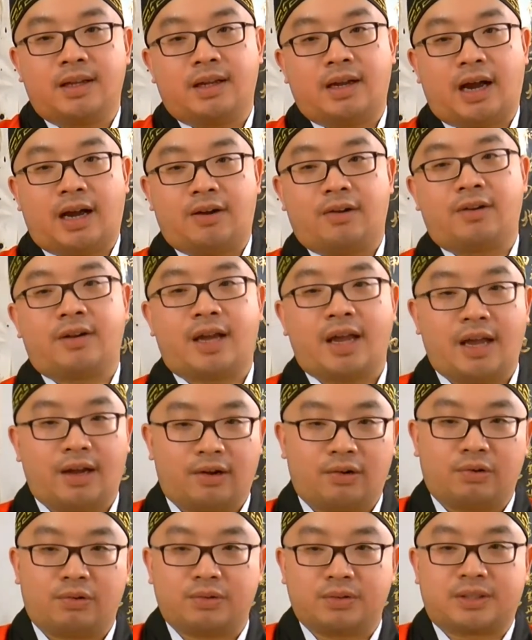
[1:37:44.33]
I don't
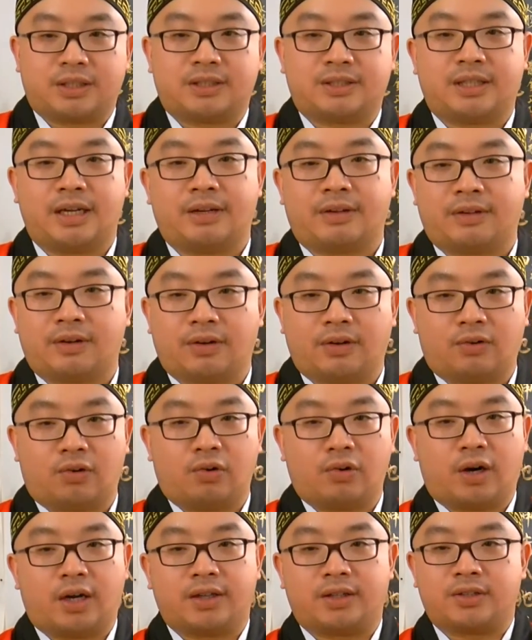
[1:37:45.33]
care who's assessed or
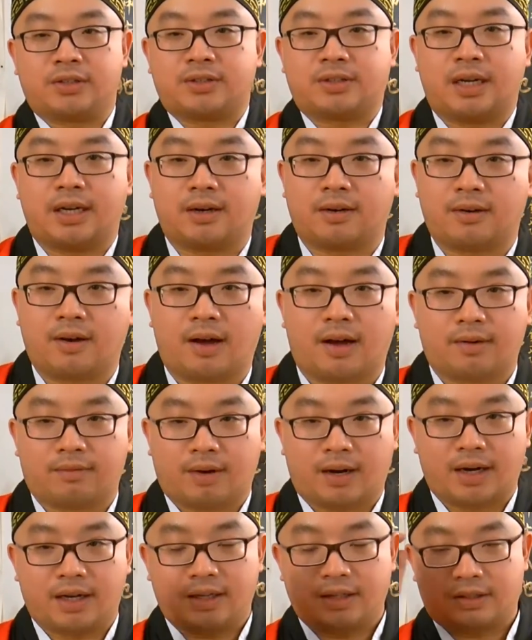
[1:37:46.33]
who understand or not,
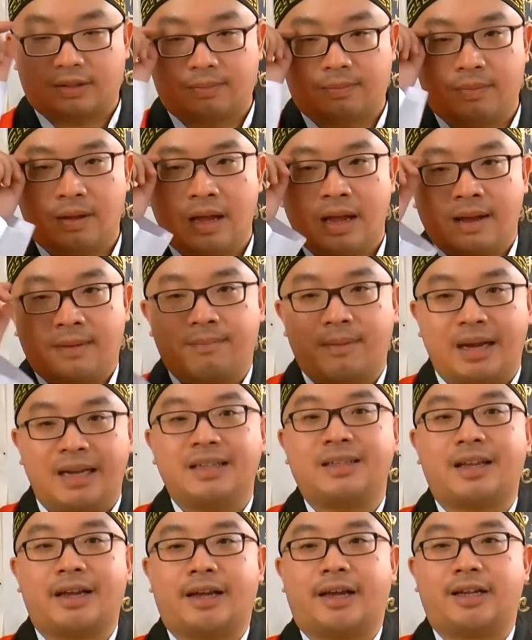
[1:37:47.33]
right? The
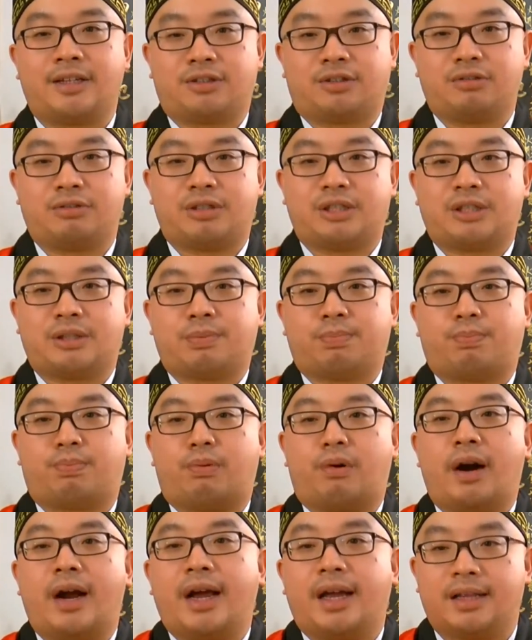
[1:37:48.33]
main thing is to
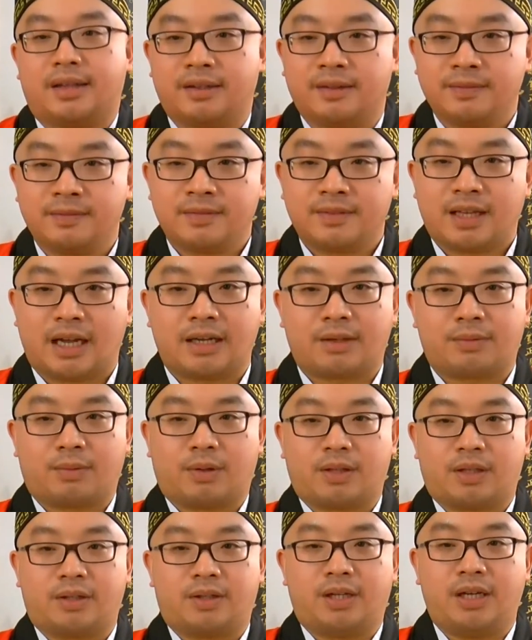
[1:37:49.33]
spread. That's
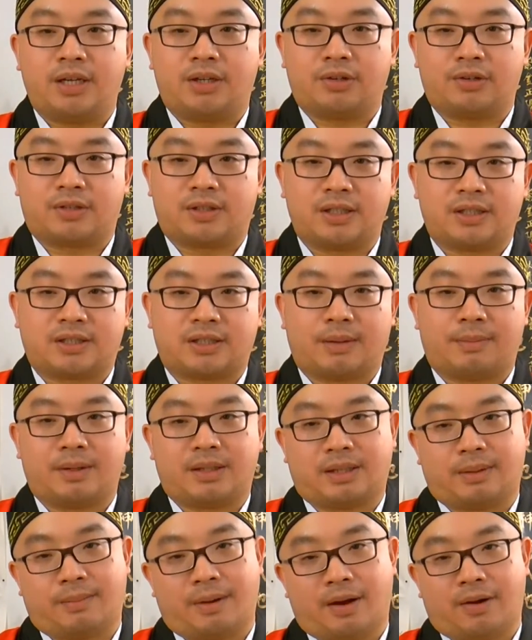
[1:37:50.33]
what the teacher system
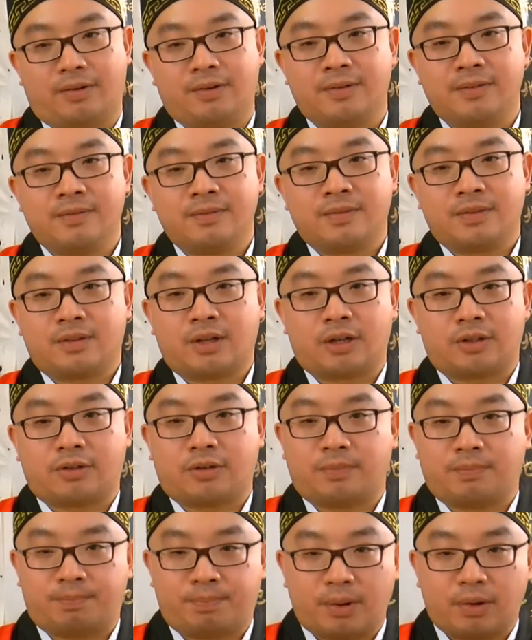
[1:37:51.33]
is about, not
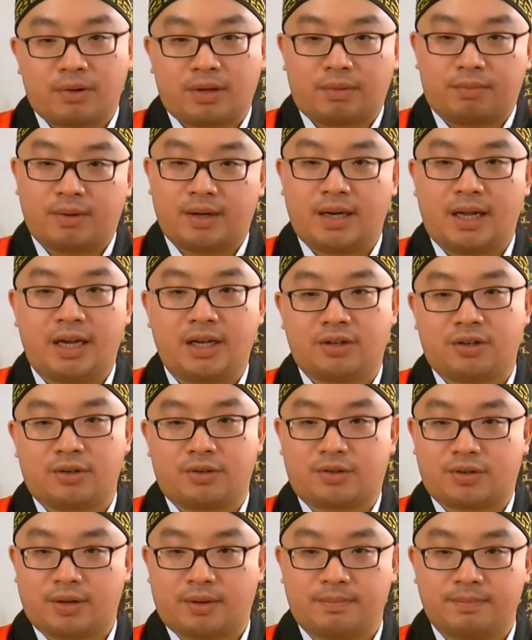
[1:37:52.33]
to build a
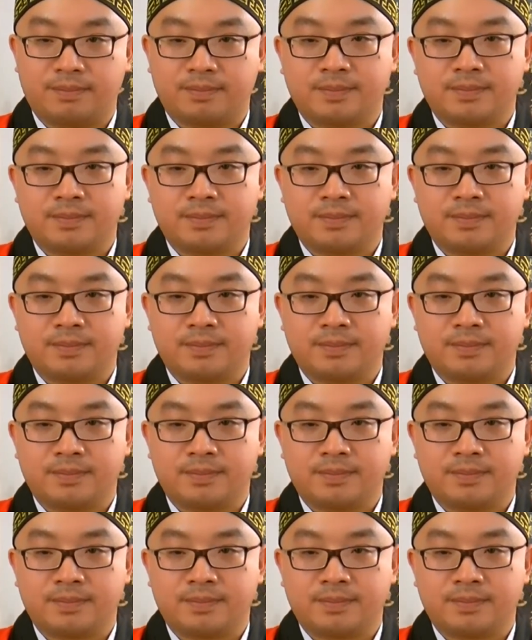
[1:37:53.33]
relationship.